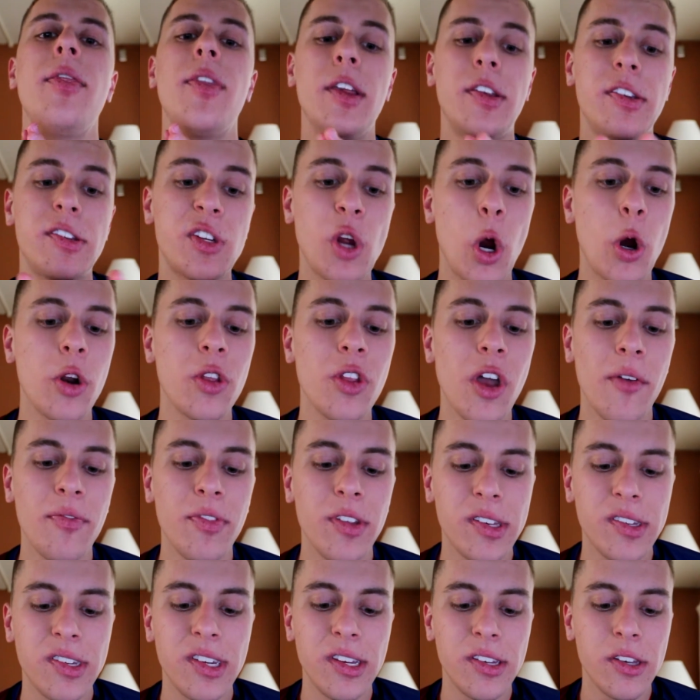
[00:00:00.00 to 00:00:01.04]
They started off
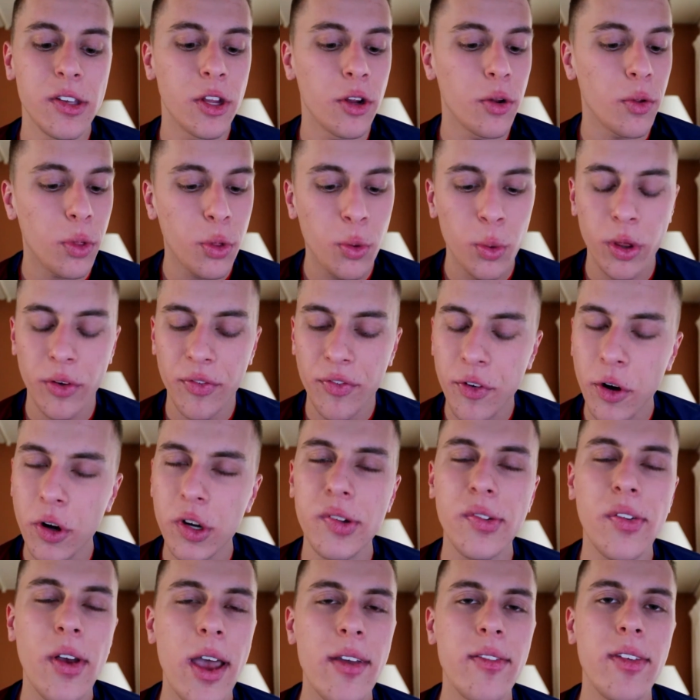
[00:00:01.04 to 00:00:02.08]
the season through the
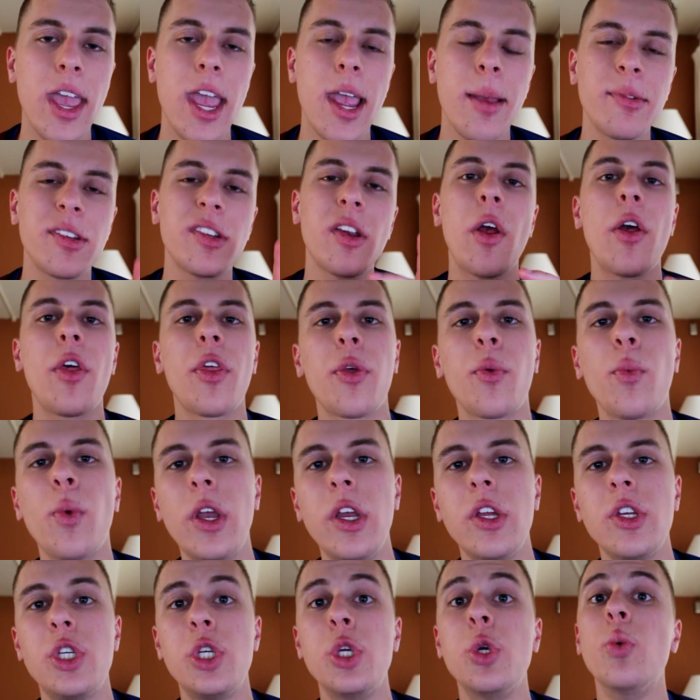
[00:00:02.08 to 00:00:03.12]
first five games,
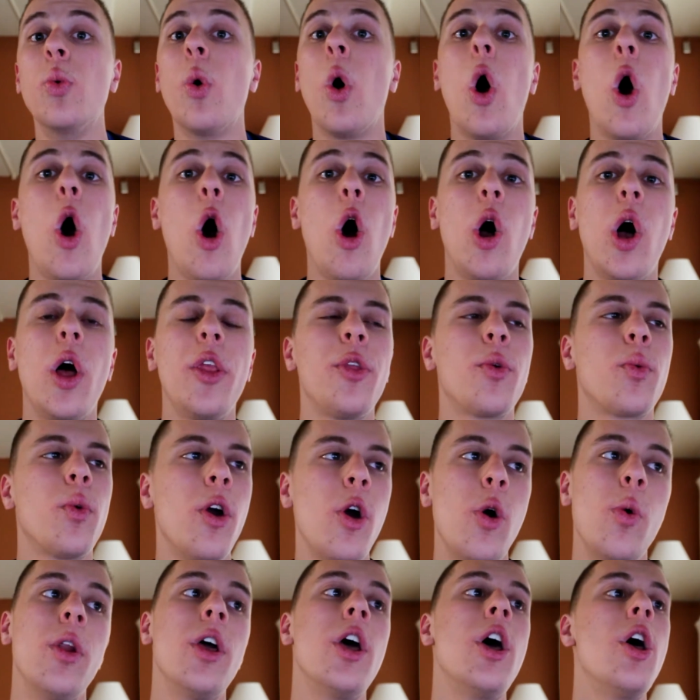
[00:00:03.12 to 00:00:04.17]
three and two, all on the
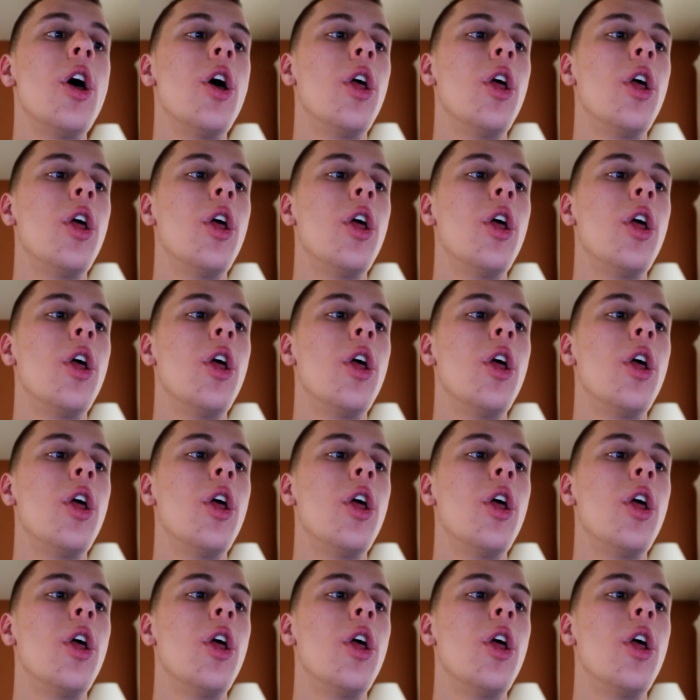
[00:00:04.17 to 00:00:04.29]
road.